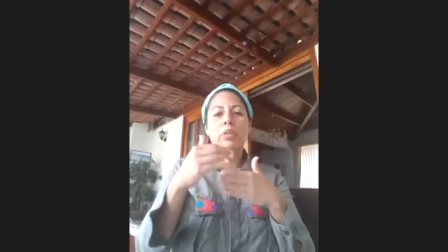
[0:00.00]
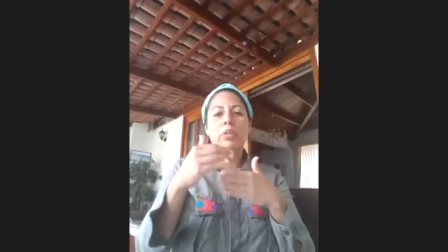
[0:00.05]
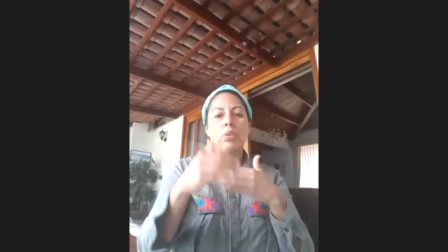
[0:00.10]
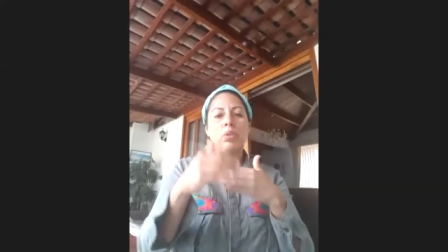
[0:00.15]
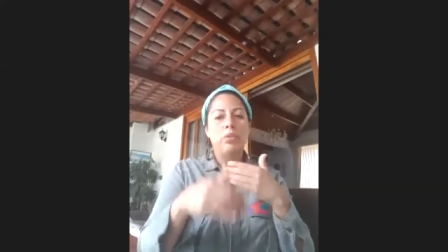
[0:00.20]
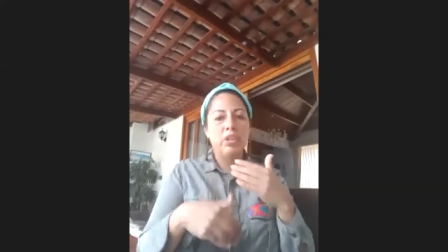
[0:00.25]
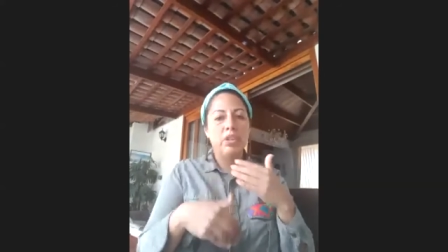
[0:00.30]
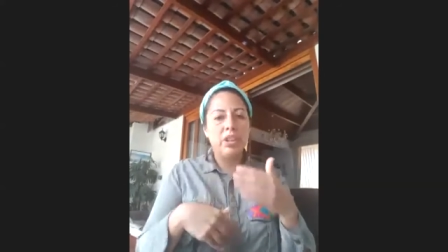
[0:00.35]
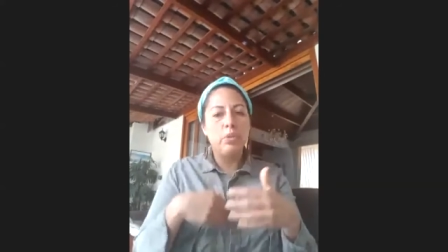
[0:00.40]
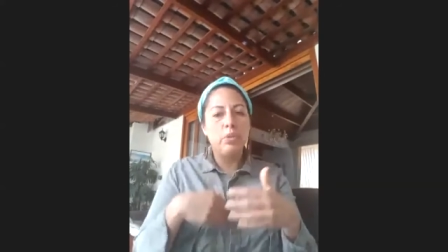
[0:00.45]

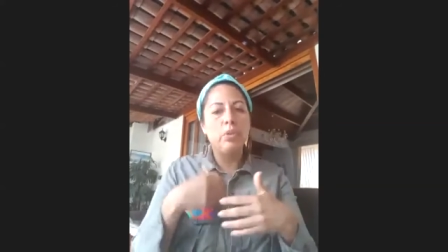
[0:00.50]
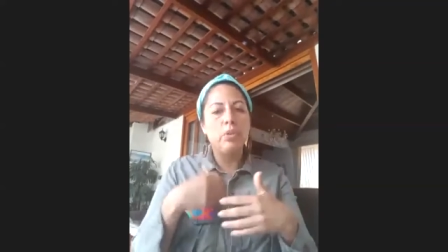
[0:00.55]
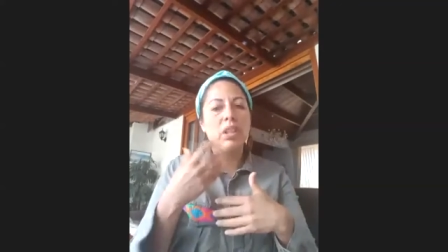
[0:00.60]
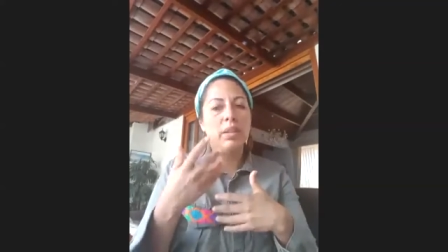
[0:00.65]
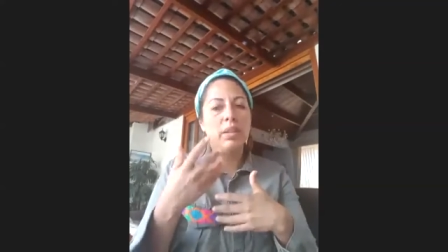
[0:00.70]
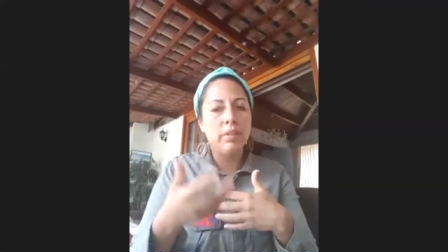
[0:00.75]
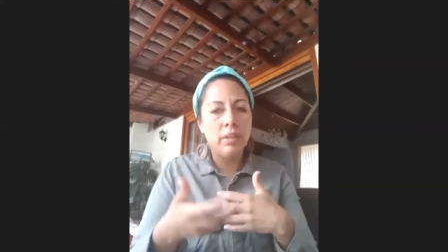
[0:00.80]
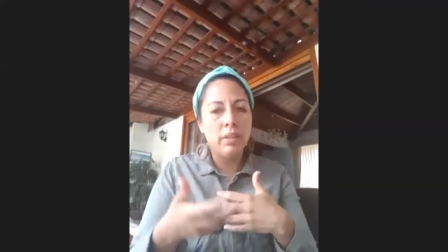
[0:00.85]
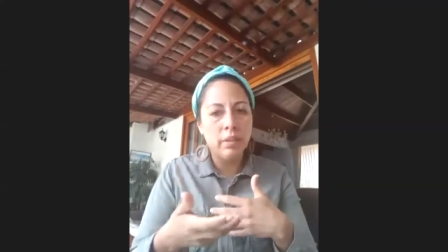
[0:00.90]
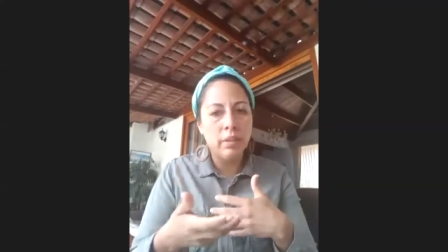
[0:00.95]
continue
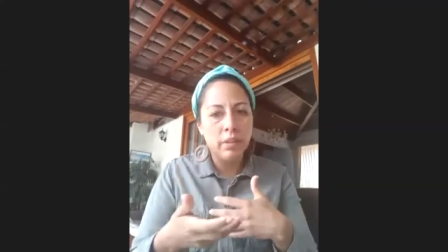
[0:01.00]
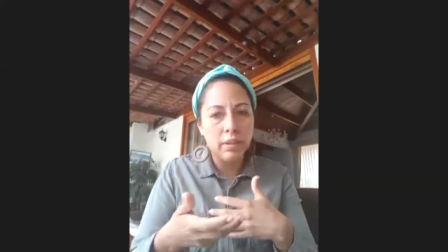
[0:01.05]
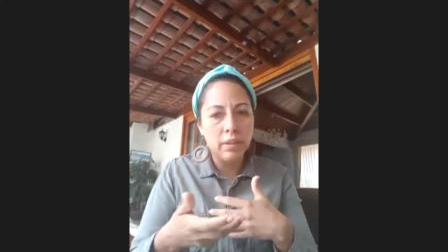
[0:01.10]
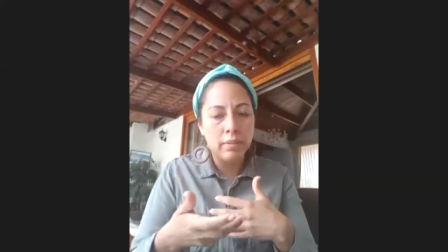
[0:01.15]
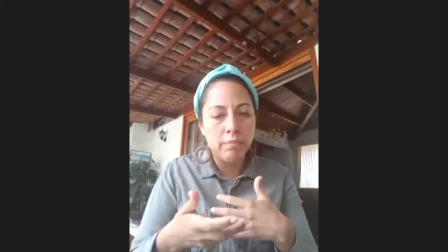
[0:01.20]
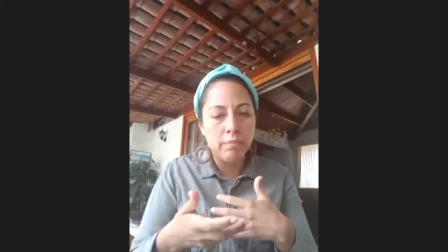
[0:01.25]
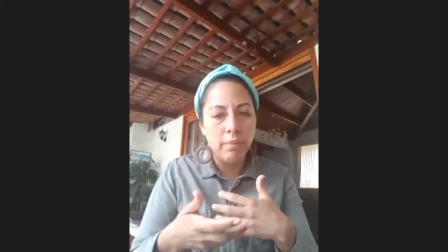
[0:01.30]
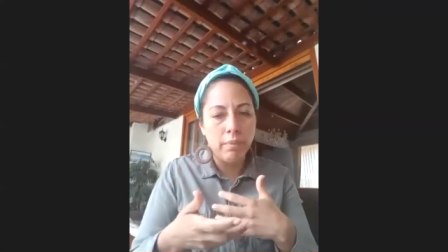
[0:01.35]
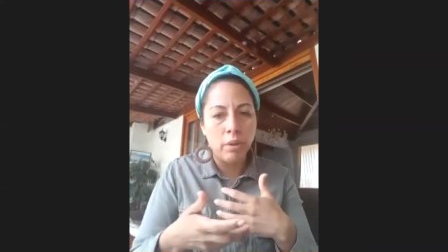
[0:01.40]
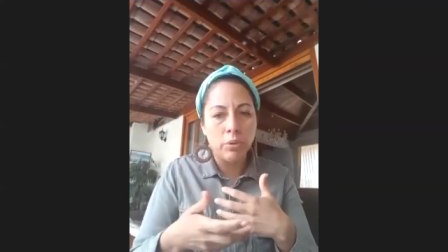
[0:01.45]
giving this
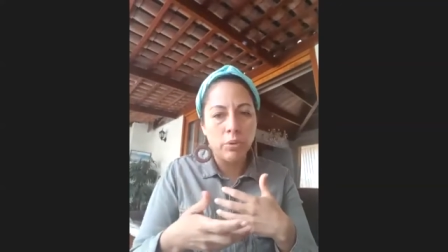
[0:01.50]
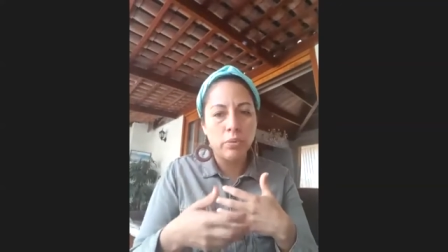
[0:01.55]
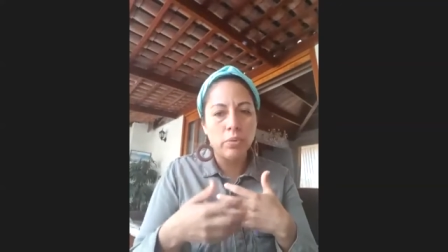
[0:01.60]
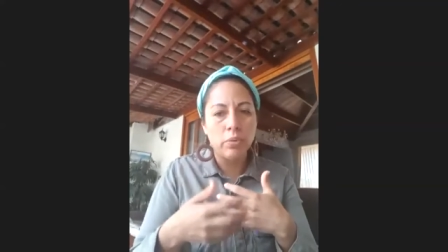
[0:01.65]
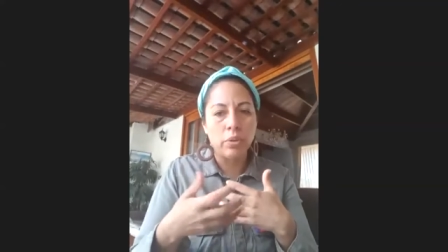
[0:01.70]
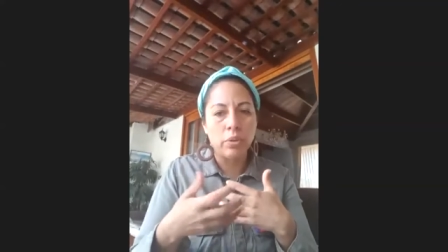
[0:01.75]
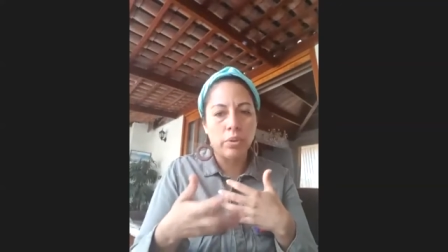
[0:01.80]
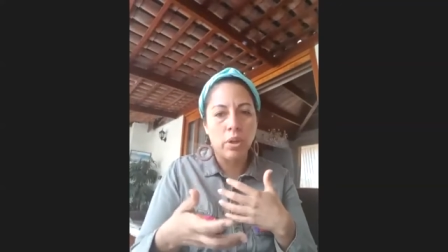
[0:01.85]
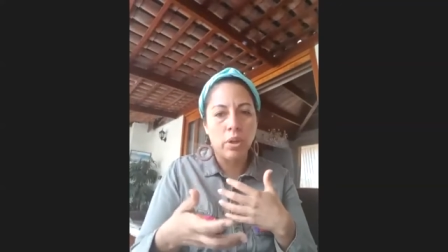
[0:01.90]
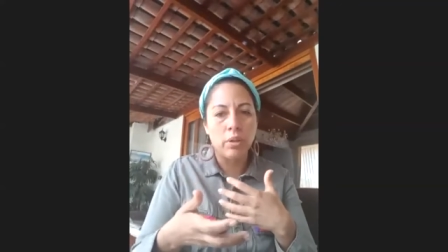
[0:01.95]
bonus
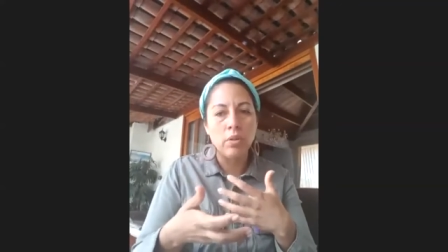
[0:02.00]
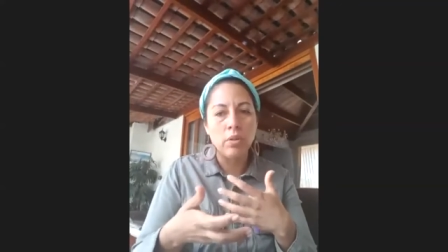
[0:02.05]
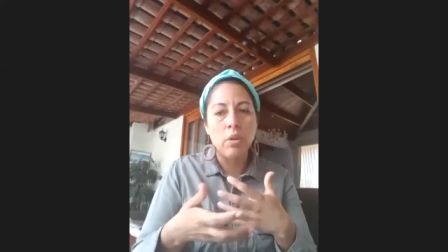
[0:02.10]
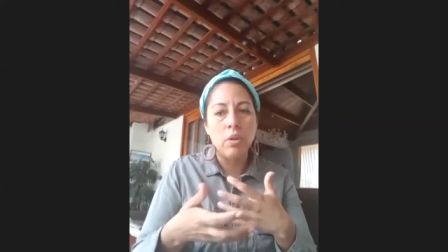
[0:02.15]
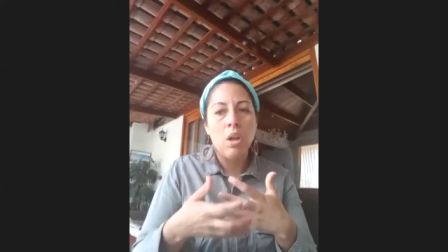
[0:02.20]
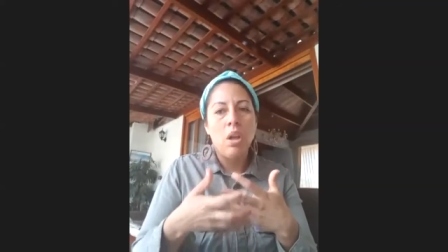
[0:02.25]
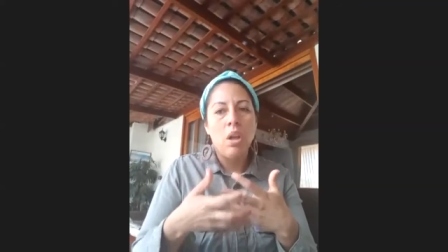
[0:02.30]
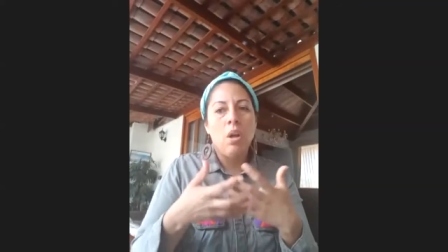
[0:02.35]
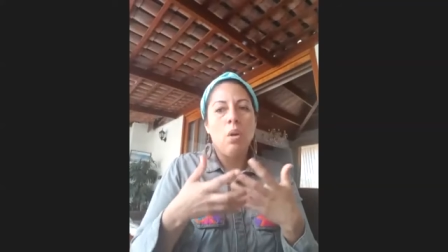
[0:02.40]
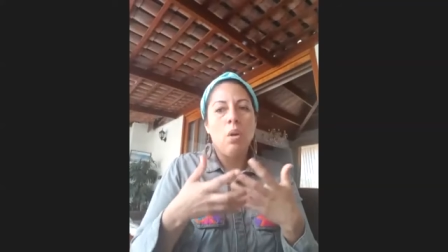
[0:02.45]
or not.
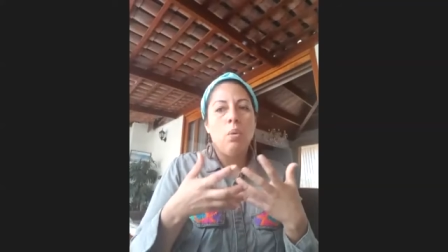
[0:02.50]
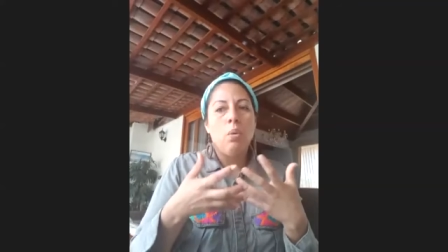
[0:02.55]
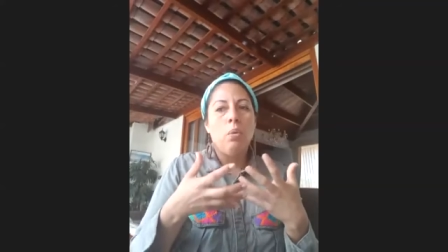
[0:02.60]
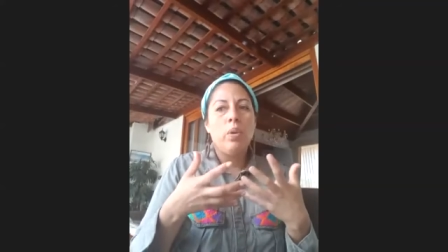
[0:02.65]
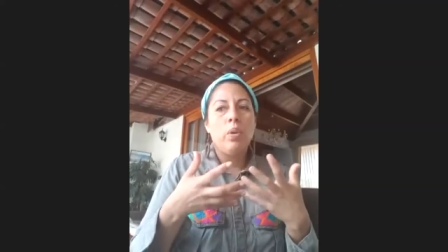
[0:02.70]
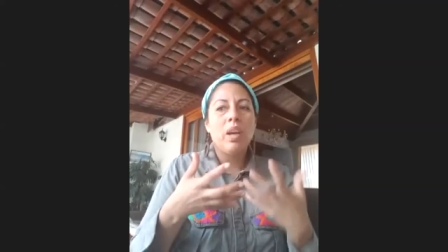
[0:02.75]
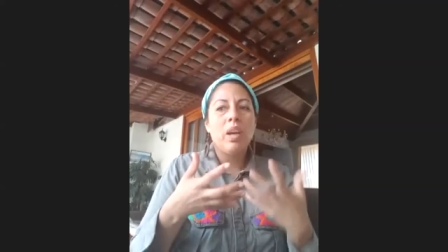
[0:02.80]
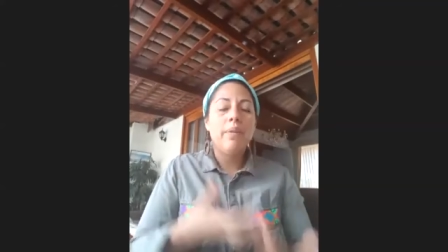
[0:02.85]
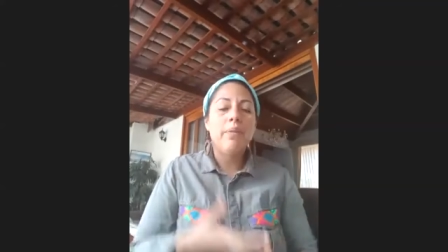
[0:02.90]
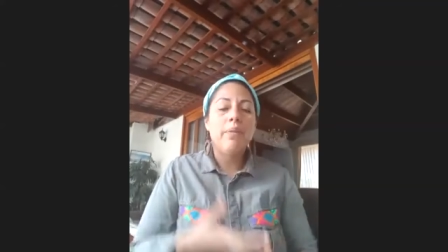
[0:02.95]

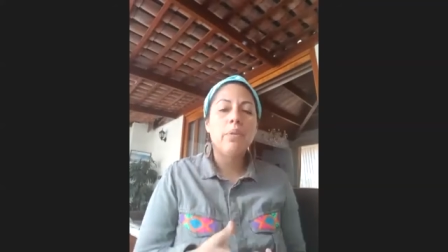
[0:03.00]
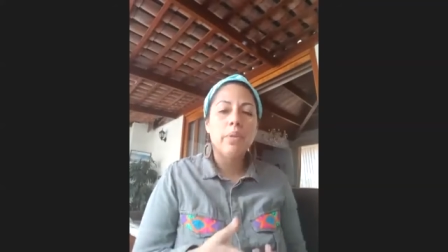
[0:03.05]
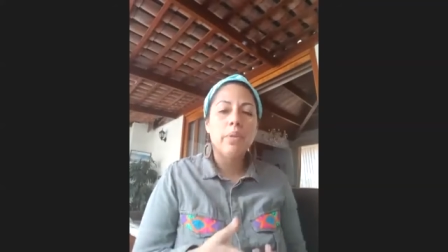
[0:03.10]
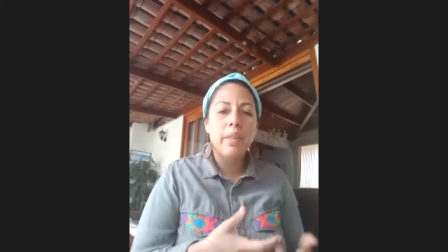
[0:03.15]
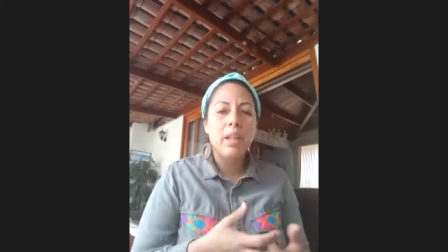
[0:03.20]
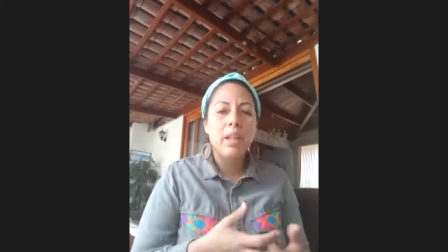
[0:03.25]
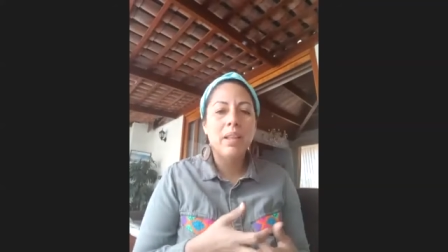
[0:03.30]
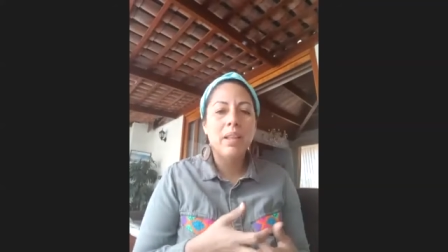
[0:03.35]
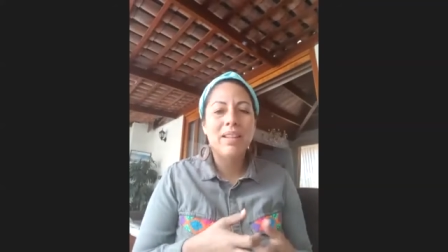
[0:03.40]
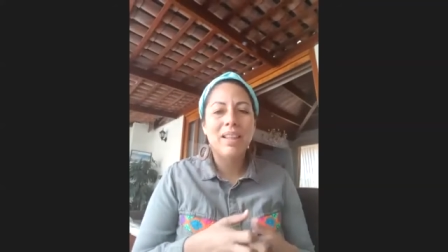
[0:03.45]
We have to
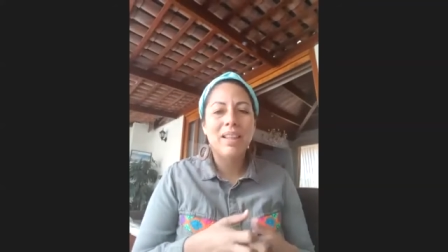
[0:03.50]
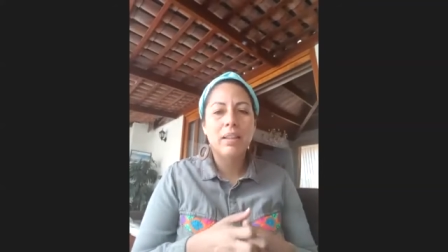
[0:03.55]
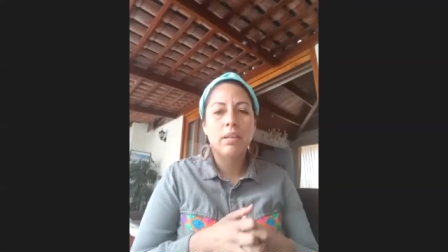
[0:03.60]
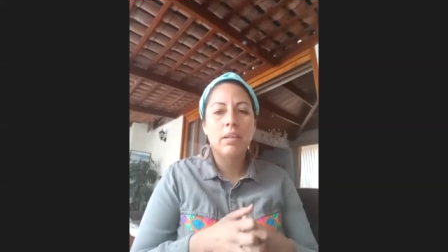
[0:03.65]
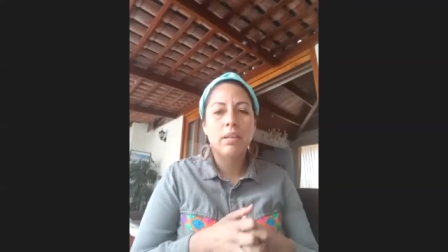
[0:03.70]
think that